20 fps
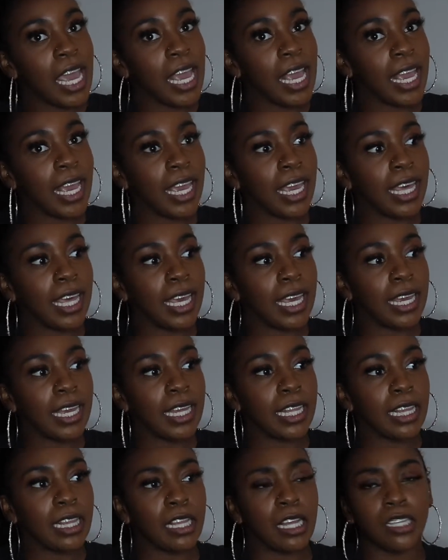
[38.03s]

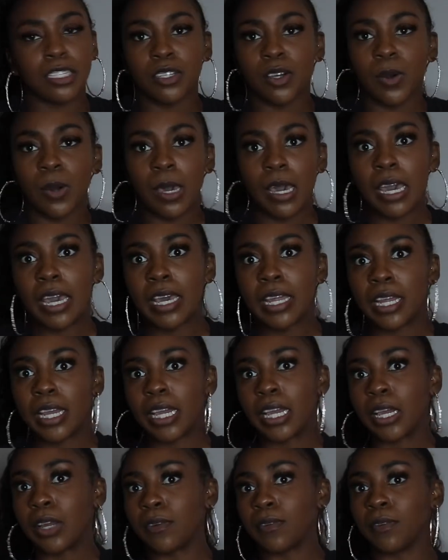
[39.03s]
And let's go ahead
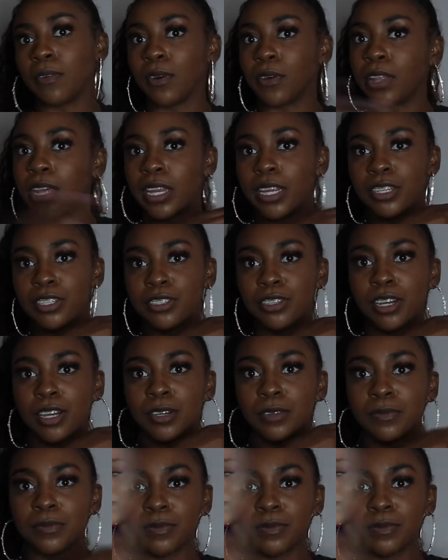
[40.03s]
and roll that intro.